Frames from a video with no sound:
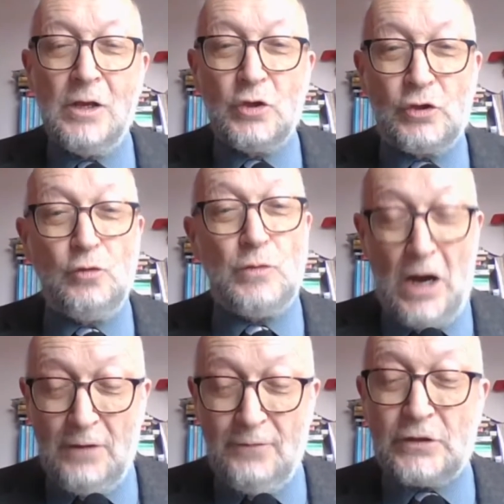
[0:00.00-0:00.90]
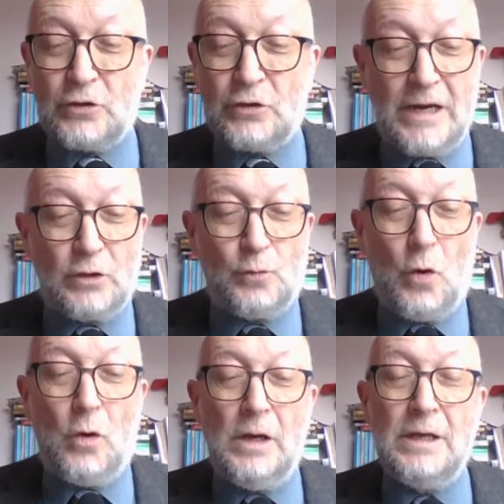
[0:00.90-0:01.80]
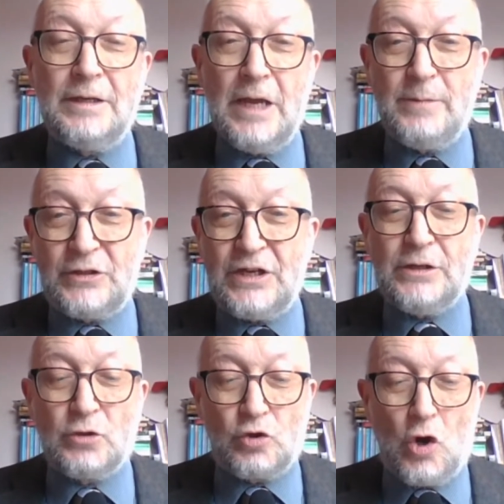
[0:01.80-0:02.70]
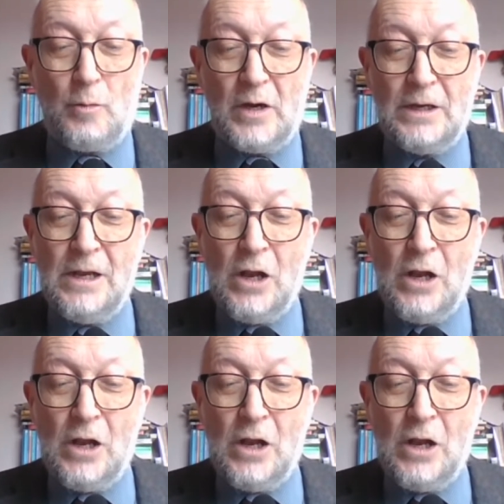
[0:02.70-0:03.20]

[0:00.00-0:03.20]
Soon after the Great War came a second trauma,